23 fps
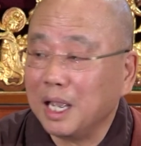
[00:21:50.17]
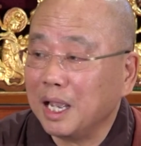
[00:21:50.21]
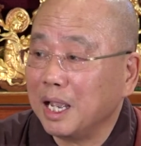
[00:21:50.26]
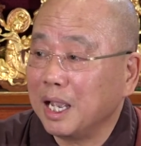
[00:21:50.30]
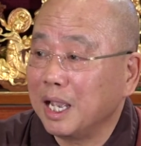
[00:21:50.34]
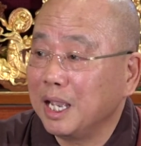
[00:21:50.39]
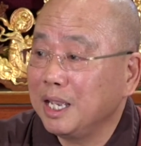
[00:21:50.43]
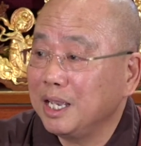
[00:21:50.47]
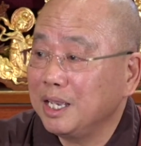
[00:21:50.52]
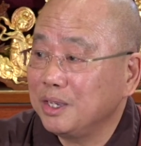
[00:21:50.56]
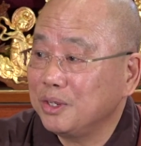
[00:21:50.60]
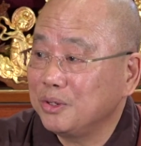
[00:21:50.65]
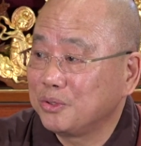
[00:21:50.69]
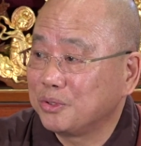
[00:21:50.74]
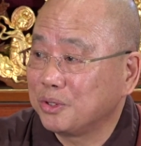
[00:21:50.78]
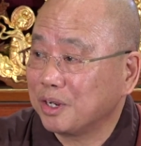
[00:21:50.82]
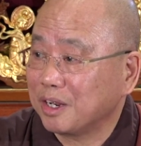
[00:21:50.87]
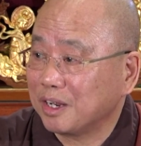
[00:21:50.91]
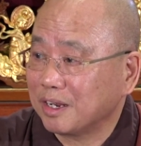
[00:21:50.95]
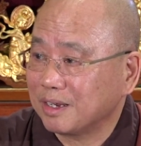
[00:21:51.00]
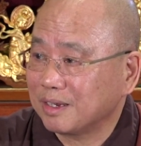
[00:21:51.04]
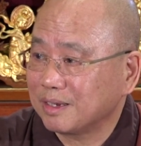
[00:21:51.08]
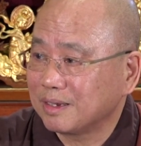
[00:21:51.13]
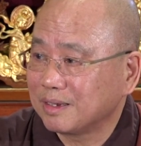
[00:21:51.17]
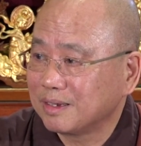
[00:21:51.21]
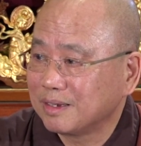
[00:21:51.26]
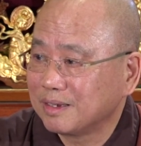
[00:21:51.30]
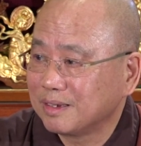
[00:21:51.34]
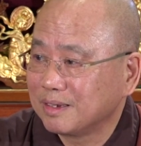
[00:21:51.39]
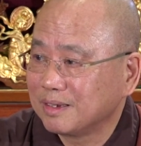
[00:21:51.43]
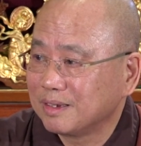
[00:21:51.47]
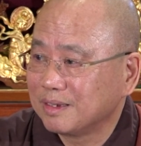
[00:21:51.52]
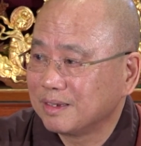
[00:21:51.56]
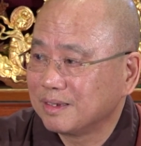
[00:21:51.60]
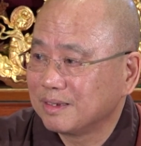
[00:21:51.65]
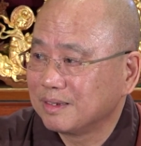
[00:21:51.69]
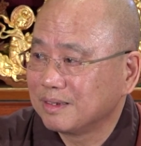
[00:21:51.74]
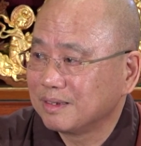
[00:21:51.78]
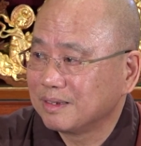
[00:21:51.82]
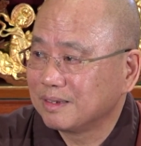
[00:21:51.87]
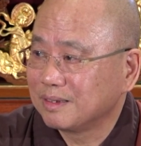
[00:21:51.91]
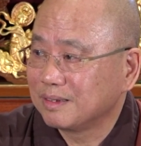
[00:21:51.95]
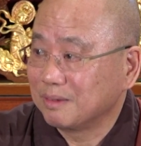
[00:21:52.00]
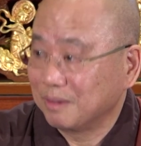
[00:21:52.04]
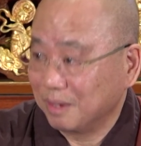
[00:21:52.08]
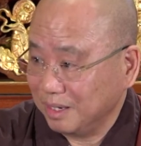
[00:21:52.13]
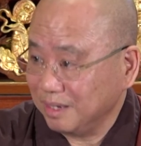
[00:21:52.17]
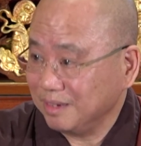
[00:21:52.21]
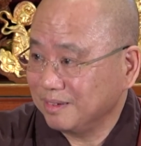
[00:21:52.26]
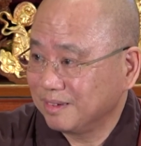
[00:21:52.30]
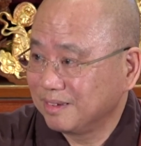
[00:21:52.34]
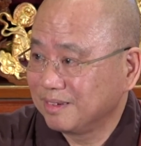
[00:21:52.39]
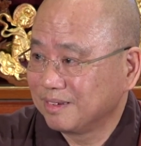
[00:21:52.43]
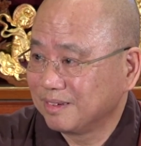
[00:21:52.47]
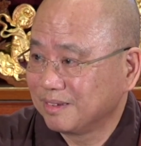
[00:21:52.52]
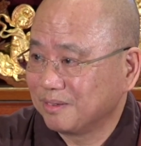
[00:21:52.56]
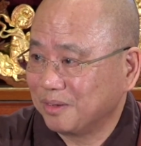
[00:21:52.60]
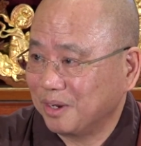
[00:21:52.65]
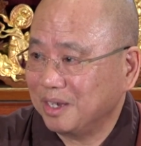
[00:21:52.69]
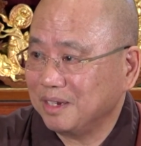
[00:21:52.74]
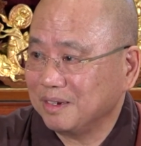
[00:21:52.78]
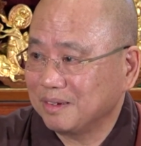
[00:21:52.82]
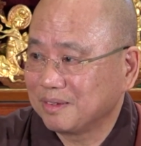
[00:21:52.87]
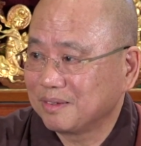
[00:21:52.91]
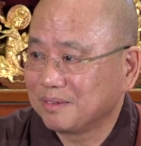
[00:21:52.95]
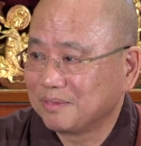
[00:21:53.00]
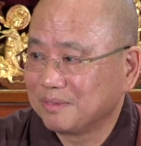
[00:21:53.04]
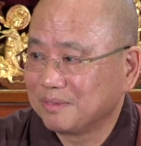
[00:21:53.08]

Aging. Right? Right?